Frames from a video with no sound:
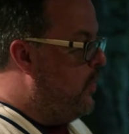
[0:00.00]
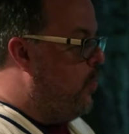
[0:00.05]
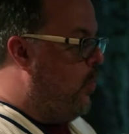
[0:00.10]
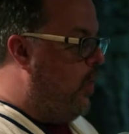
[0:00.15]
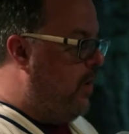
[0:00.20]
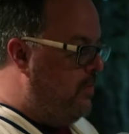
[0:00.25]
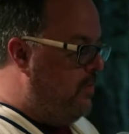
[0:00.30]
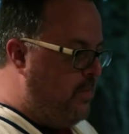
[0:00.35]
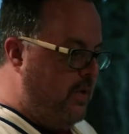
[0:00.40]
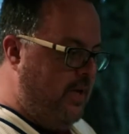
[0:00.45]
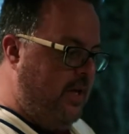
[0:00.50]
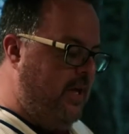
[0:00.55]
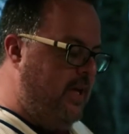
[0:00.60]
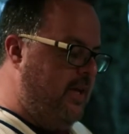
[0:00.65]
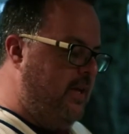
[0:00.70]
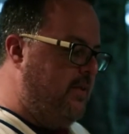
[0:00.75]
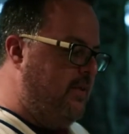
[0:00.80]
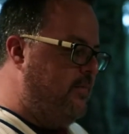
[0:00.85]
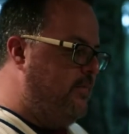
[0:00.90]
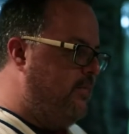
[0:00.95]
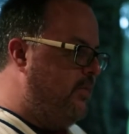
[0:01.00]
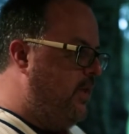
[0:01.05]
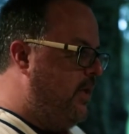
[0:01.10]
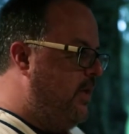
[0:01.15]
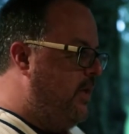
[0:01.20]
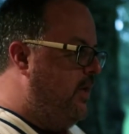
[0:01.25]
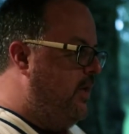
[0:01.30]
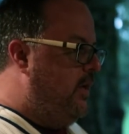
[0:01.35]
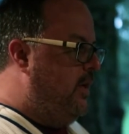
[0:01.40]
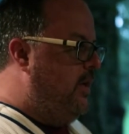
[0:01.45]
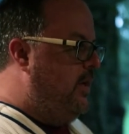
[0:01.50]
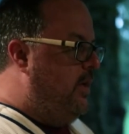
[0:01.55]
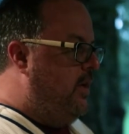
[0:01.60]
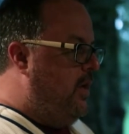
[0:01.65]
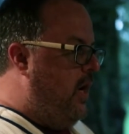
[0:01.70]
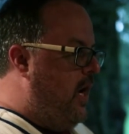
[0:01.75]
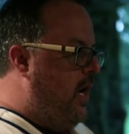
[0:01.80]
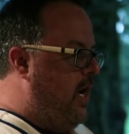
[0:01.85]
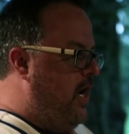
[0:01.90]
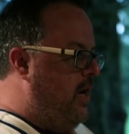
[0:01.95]
One being,
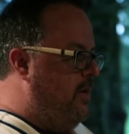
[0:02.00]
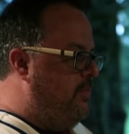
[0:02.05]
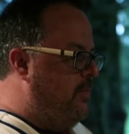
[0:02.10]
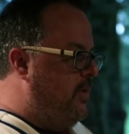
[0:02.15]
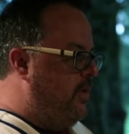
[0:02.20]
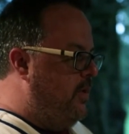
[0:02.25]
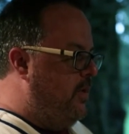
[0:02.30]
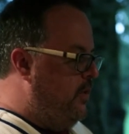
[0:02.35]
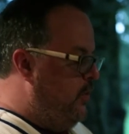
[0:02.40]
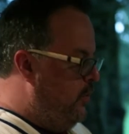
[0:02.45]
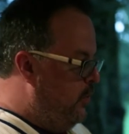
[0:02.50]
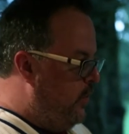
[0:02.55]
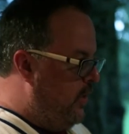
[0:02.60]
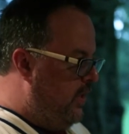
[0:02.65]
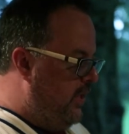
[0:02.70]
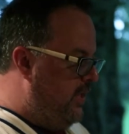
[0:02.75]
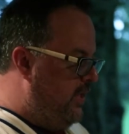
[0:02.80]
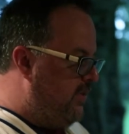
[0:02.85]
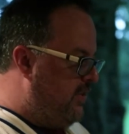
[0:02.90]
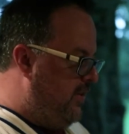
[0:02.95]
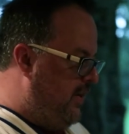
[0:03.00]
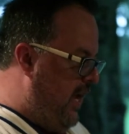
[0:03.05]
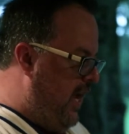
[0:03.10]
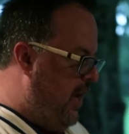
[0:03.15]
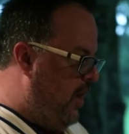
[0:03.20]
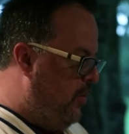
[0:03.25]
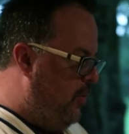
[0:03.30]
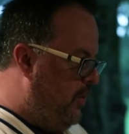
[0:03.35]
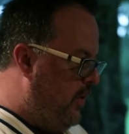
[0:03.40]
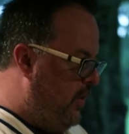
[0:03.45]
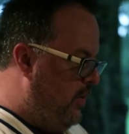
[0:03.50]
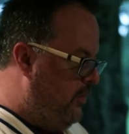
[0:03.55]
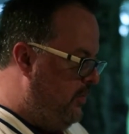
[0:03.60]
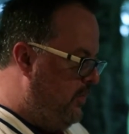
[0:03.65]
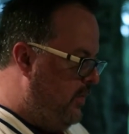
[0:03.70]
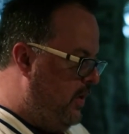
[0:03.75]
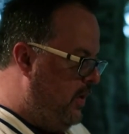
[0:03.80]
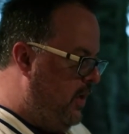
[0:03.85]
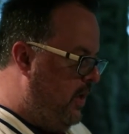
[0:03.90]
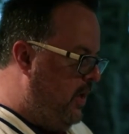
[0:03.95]
you released an
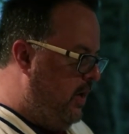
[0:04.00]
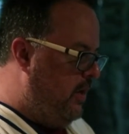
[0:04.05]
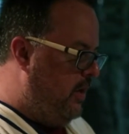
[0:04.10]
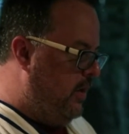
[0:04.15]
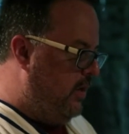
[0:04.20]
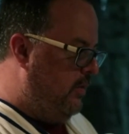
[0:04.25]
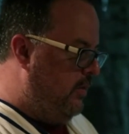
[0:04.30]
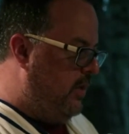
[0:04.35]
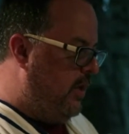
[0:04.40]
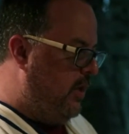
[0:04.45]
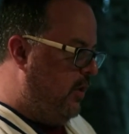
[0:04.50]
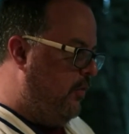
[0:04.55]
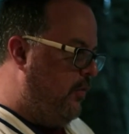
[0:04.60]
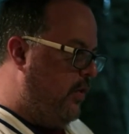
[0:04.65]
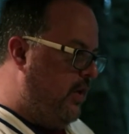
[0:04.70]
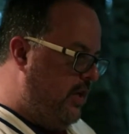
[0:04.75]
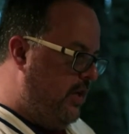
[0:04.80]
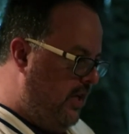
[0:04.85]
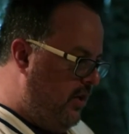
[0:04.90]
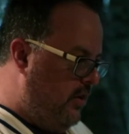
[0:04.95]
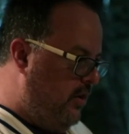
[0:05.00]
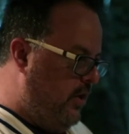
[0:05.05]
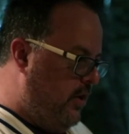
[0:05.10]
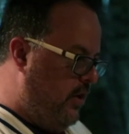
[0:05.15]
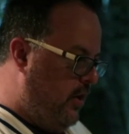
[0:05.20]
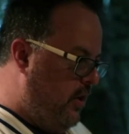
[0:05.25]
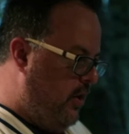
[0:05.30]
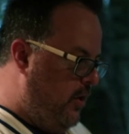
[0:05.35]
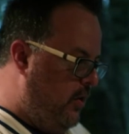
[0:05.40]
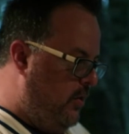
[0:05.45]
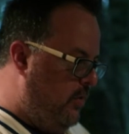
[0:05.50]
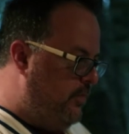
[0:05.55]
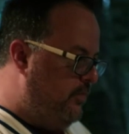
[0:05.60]
album a little over a year ago.